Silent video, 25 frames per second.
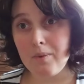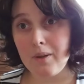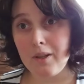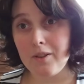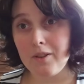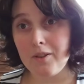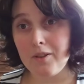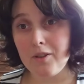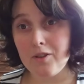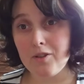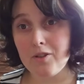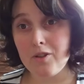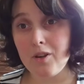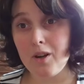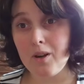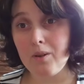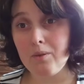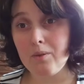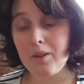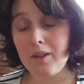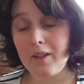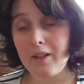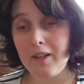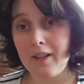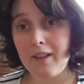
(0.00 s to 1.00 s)
but there's not
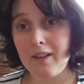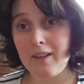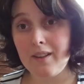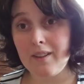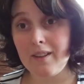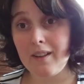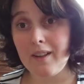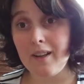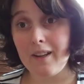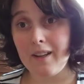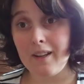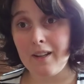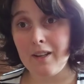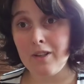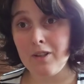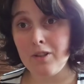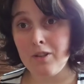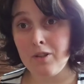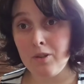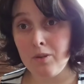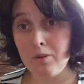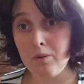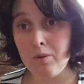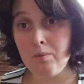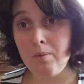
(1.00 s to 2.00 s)
really anything I can
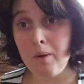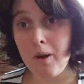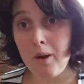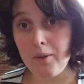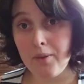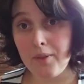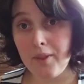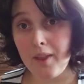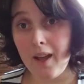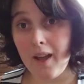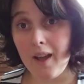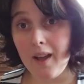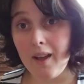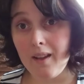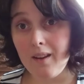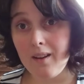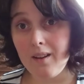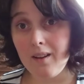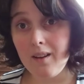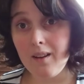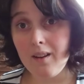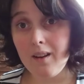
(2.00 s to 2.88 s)
do about that.